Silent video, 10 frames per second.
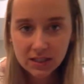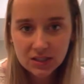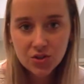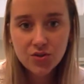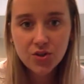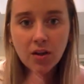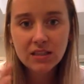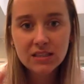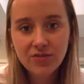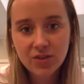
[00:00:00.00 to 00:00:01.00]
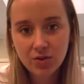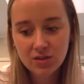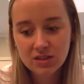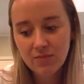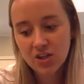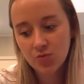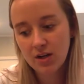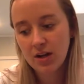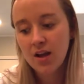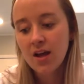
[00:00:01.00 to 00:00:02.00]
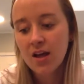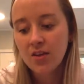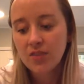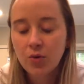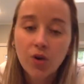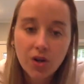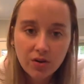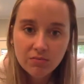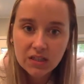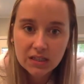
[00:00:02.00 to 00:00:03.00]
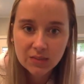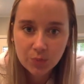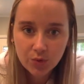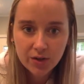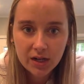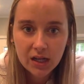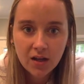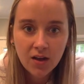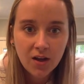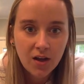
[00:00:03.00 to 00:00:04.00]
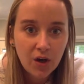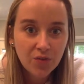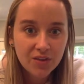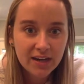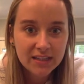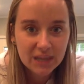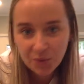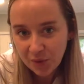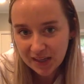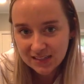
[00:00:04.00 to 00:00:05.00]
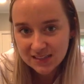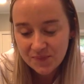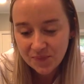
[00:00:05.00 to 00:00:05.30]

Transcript: So there's all these different units of measurement that we're going to be exploring over the next couple weeks.